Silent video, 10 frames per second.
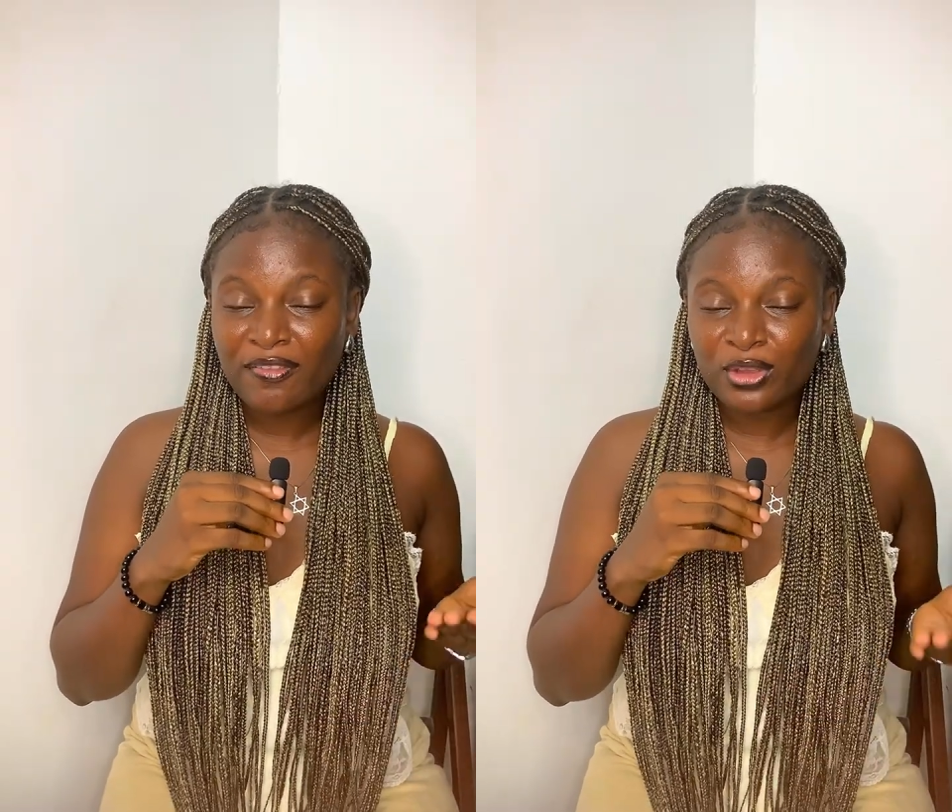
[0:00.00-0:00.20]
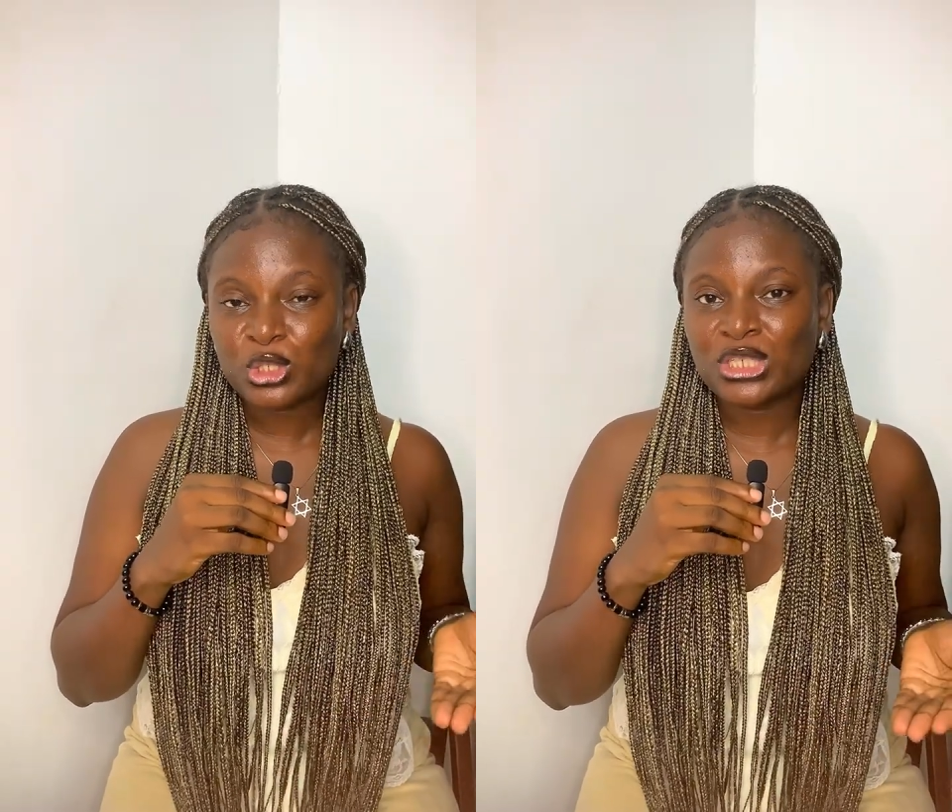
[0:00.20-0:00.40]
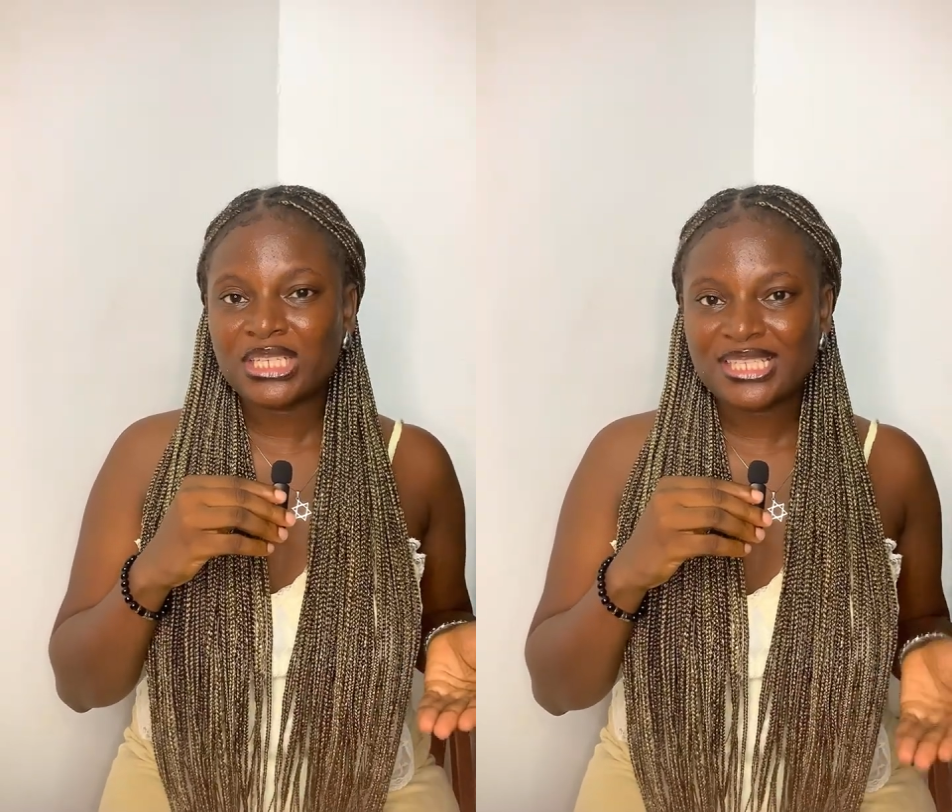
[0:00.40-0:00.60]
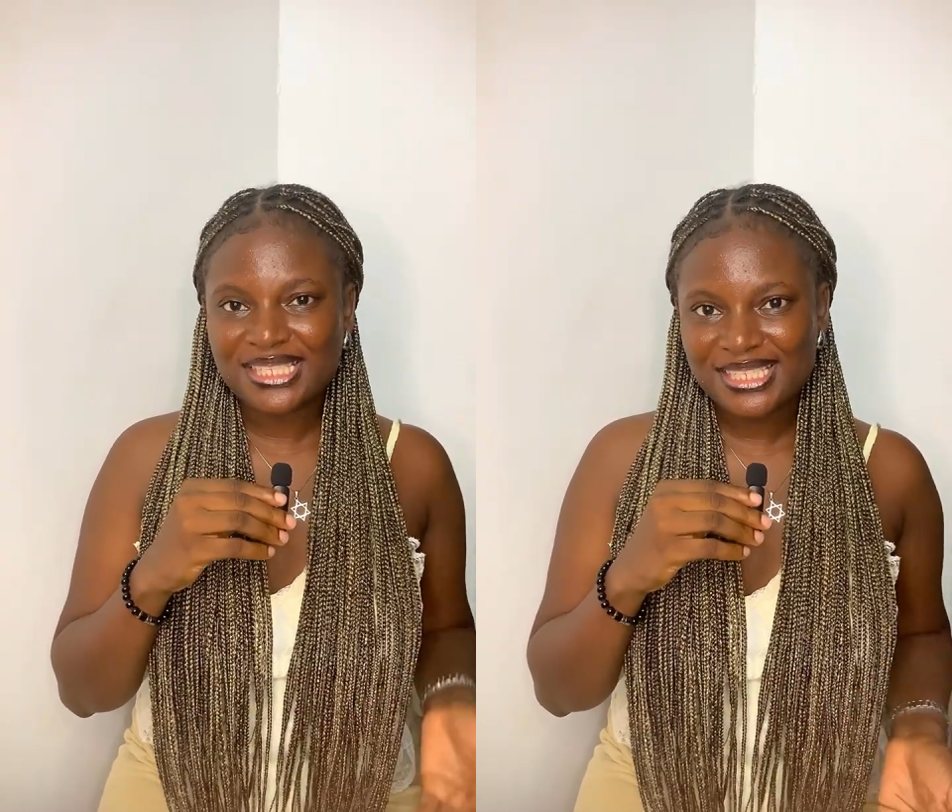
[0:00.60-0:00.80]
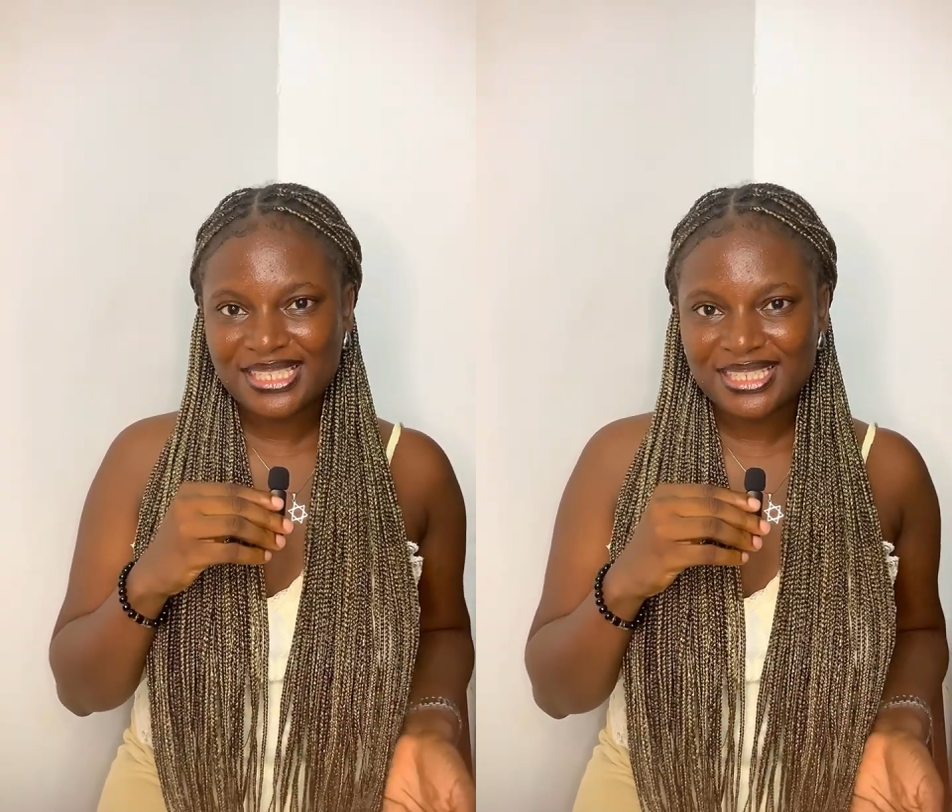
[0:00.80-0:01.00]
virtual
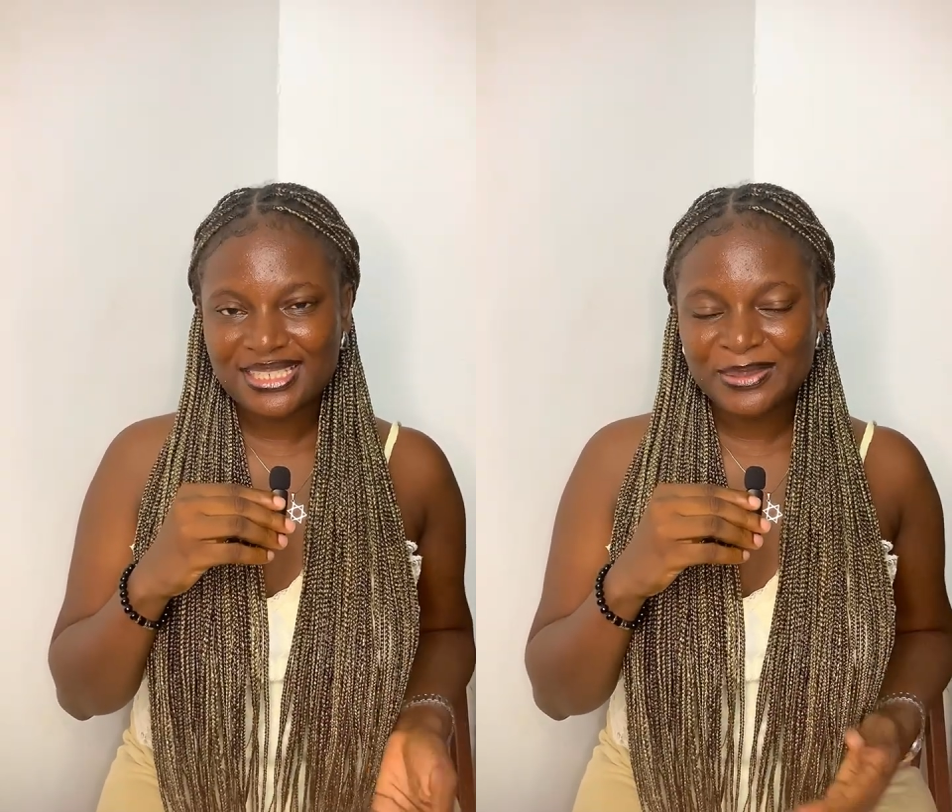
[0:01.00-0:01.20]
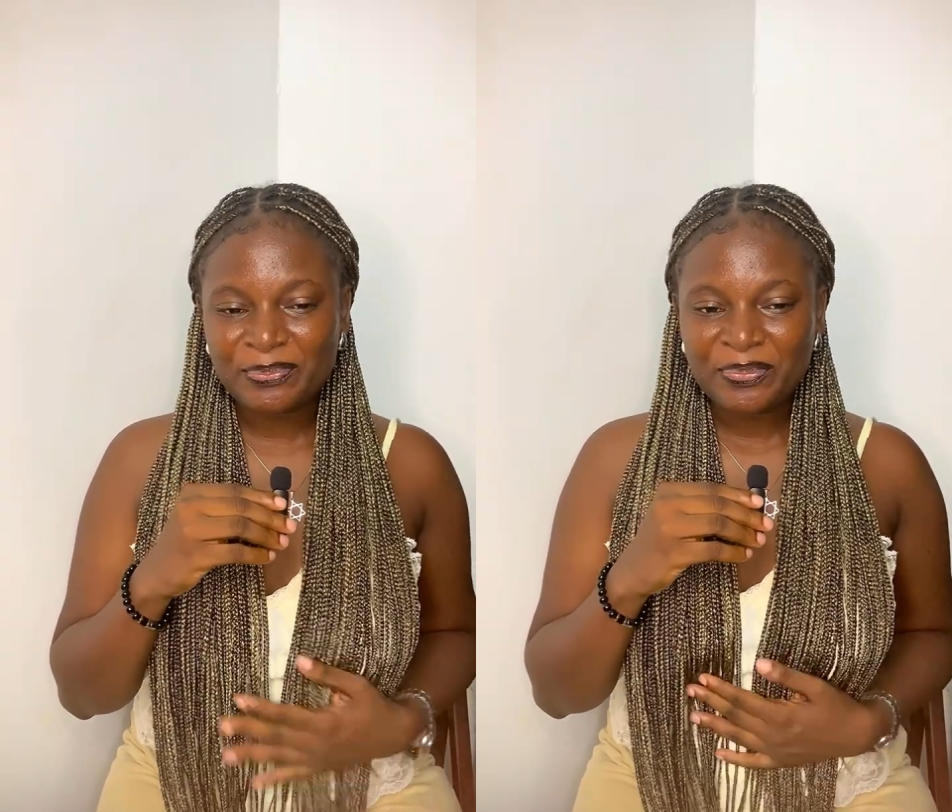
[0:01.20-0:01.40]
assistant?